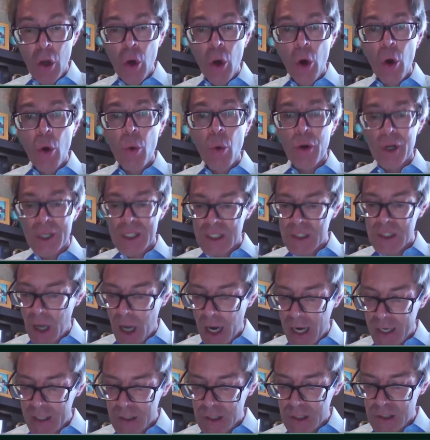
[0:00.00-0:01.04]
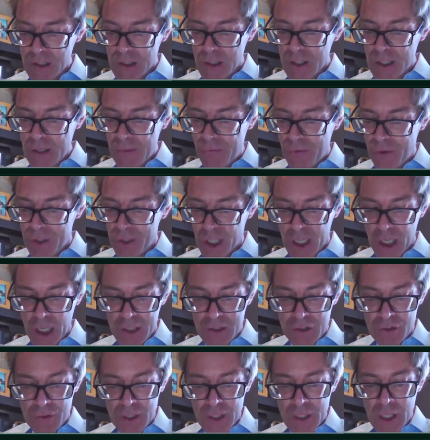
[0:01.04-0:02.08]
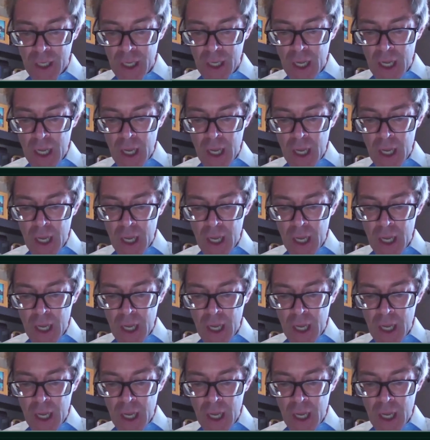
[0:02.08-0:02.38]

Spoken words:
who work tirelessly for the country